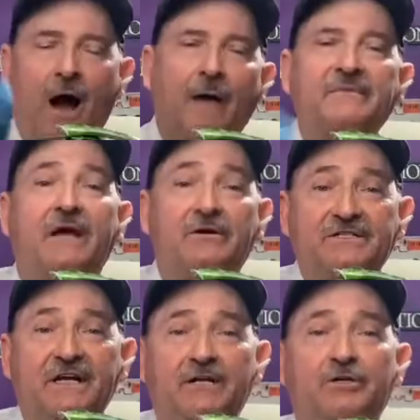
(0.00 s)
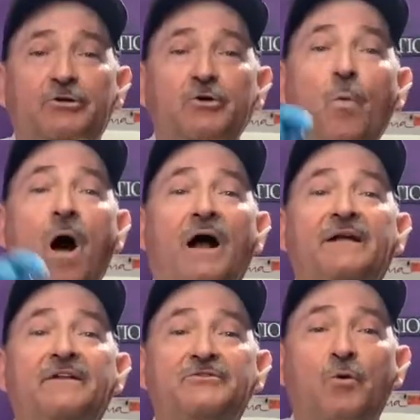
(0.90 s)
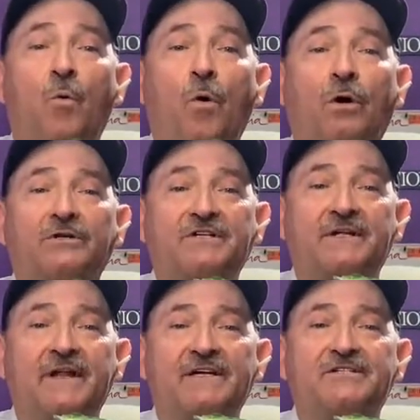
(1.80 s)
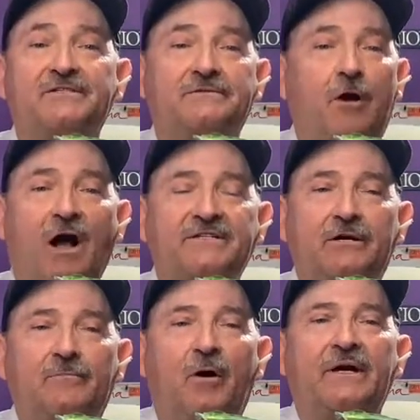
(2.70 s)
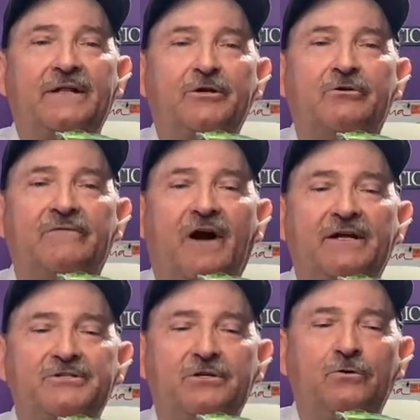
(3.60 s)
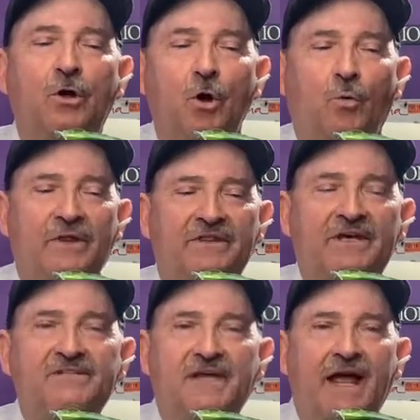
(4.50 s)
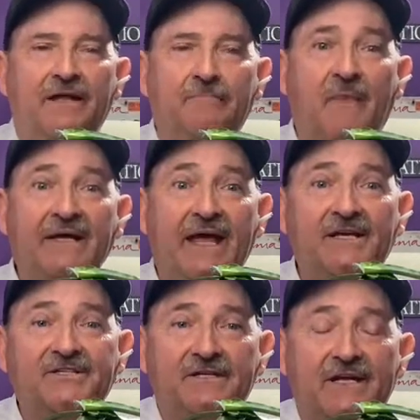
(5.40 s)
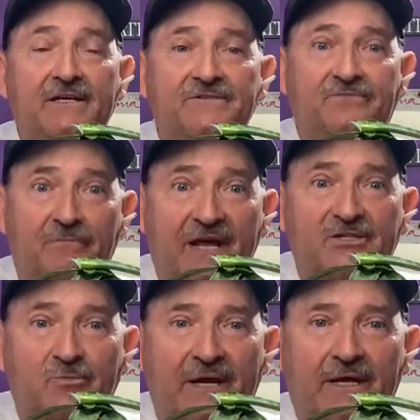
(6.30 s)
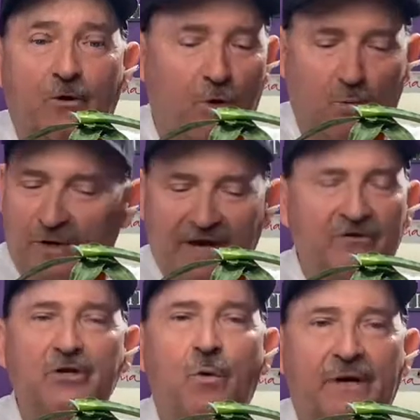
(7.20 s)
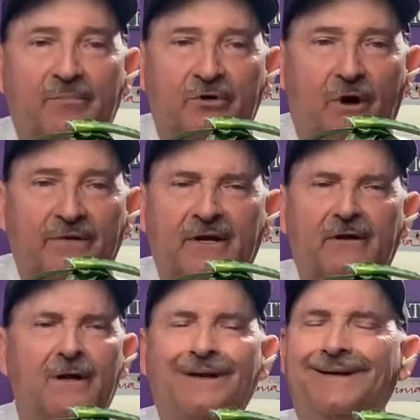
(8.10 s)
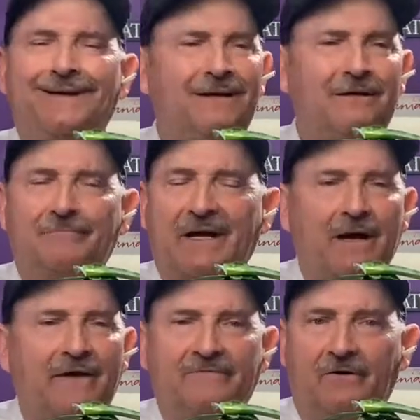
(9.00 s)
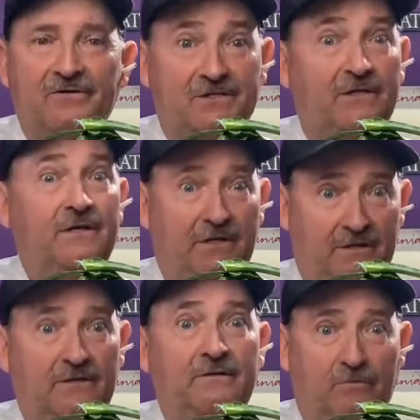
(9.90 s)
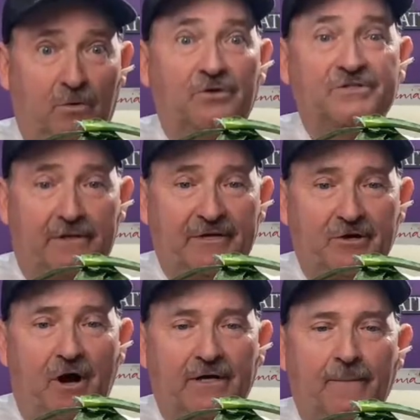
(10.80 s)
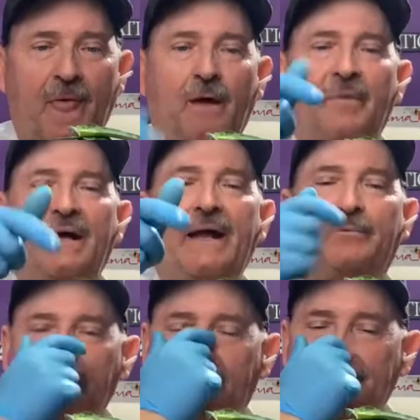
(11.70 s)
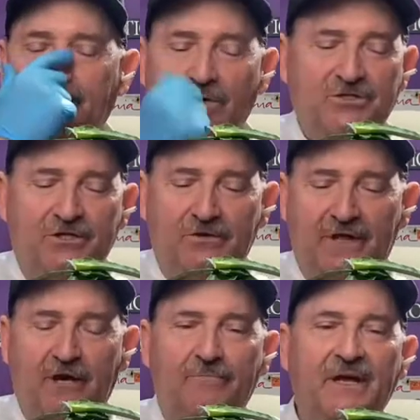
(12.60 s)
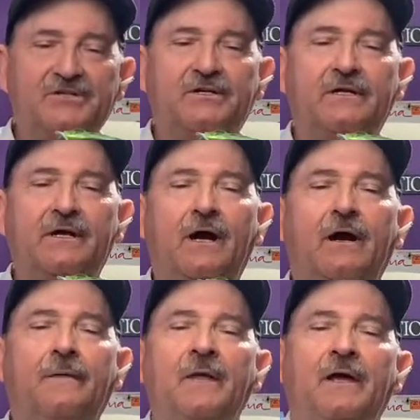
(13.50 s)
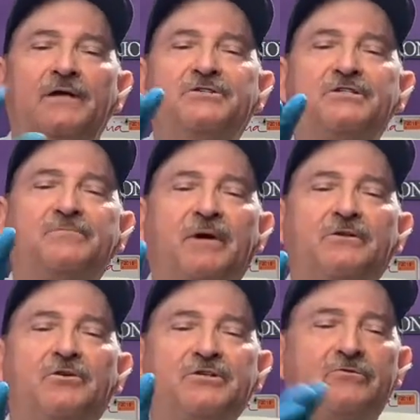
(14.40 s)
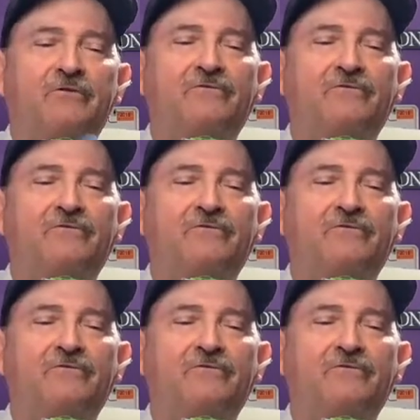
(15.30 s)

I'm guaranteeing you, you walk in the door to the next cocktail party that you're invited to with this and my quesadillas from next week, or whatever you want to put on there. My God, folks, the world's going to be talking. Pineapple leaves, what you do there basically is just spread those into a